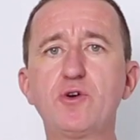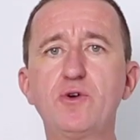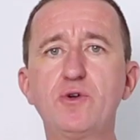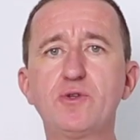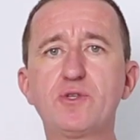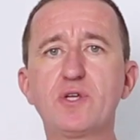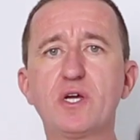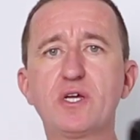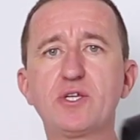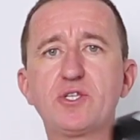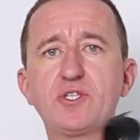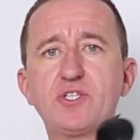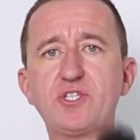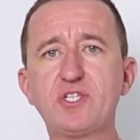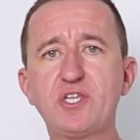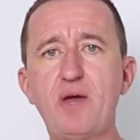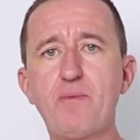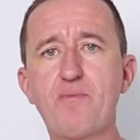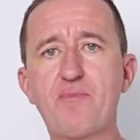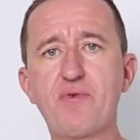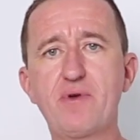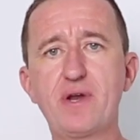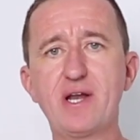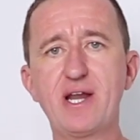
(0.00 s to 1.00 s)
hood
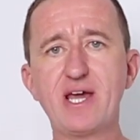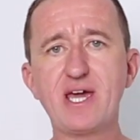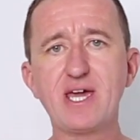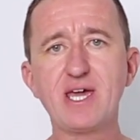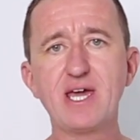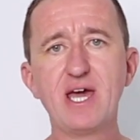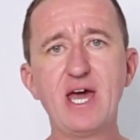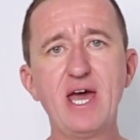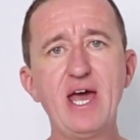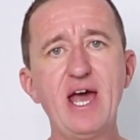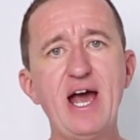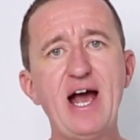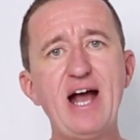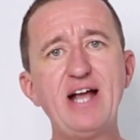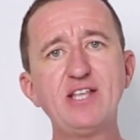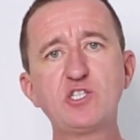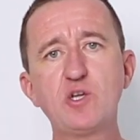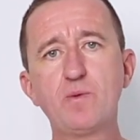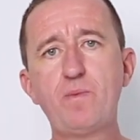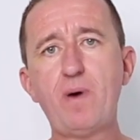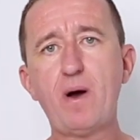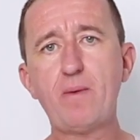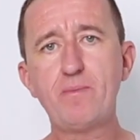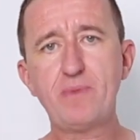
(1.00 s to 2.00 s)
separately. And
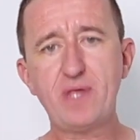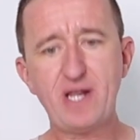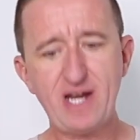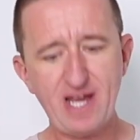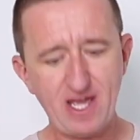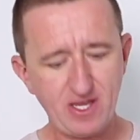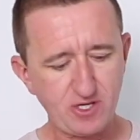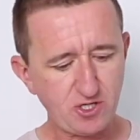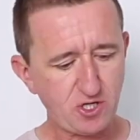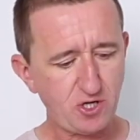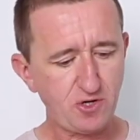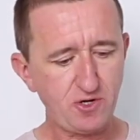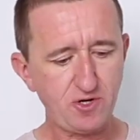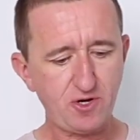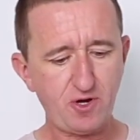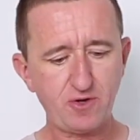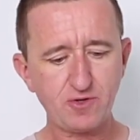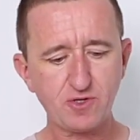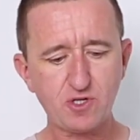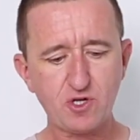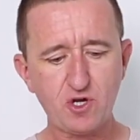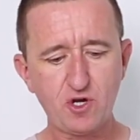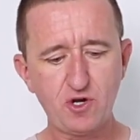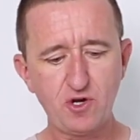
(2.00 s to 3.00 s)
to pop the lens hood
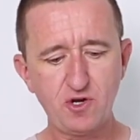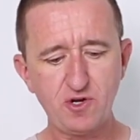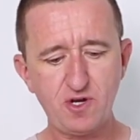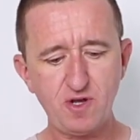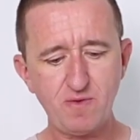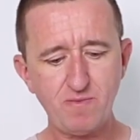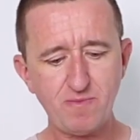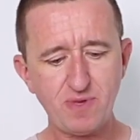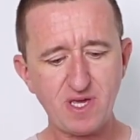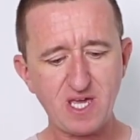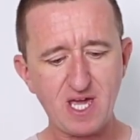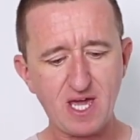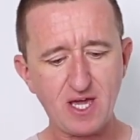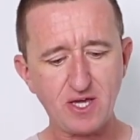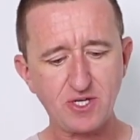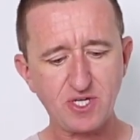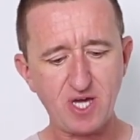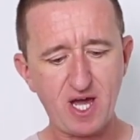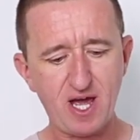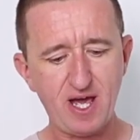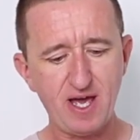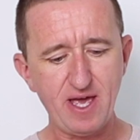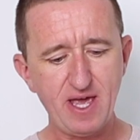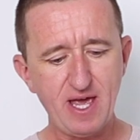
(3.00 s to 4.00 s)
on couldn't be
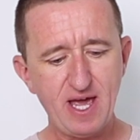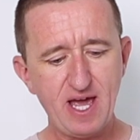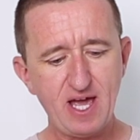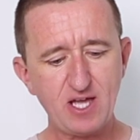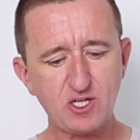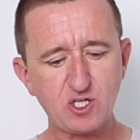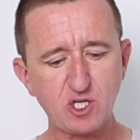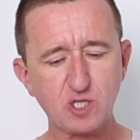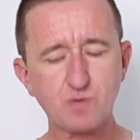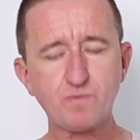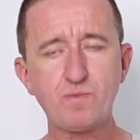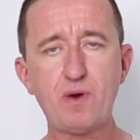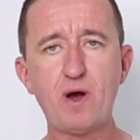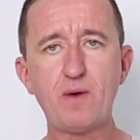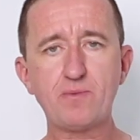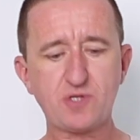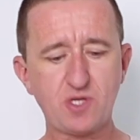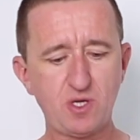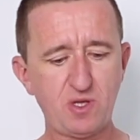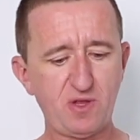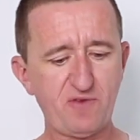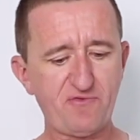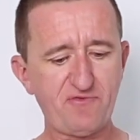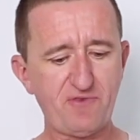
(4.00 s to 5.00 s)
easier. It just pops
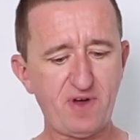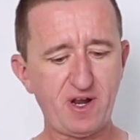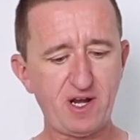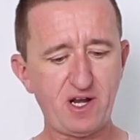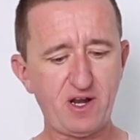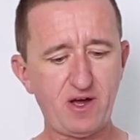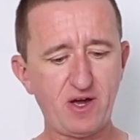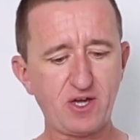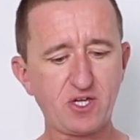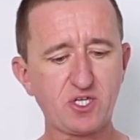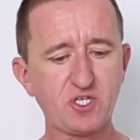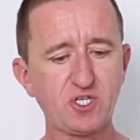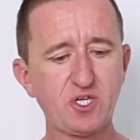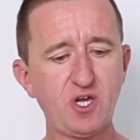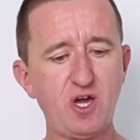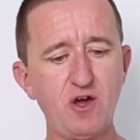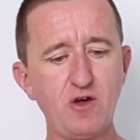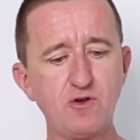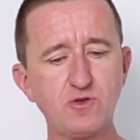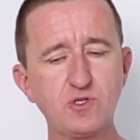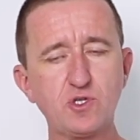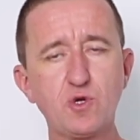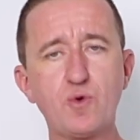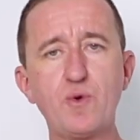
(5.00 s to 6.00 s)
on the front like
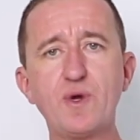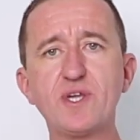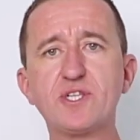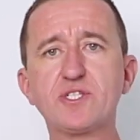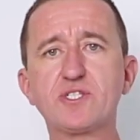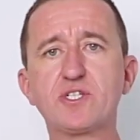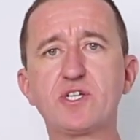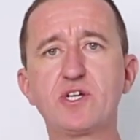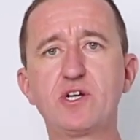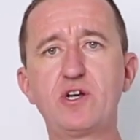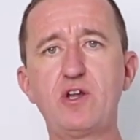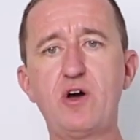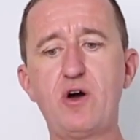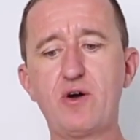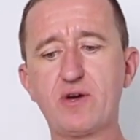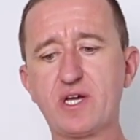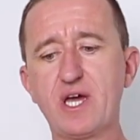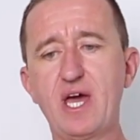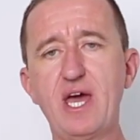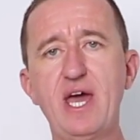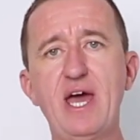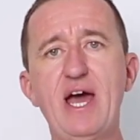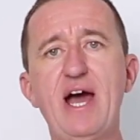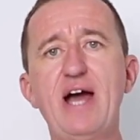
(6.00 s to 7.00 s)
so, twist to lock,
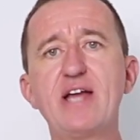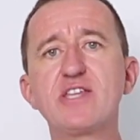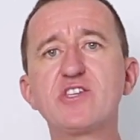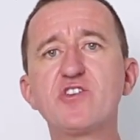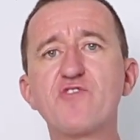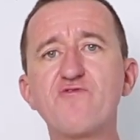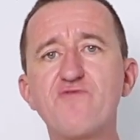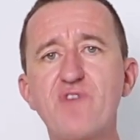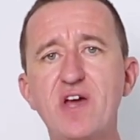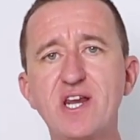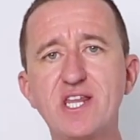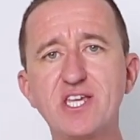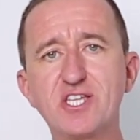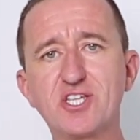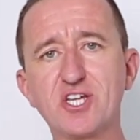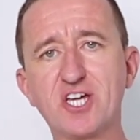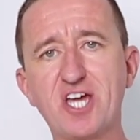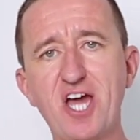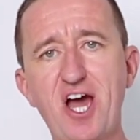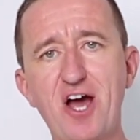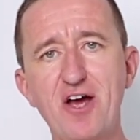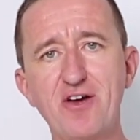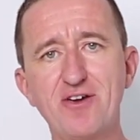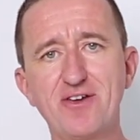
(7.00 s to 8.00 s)
and you're ready to
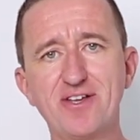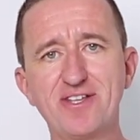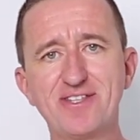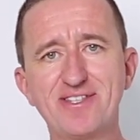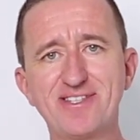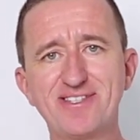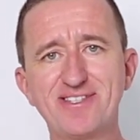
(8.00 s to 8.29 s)
go.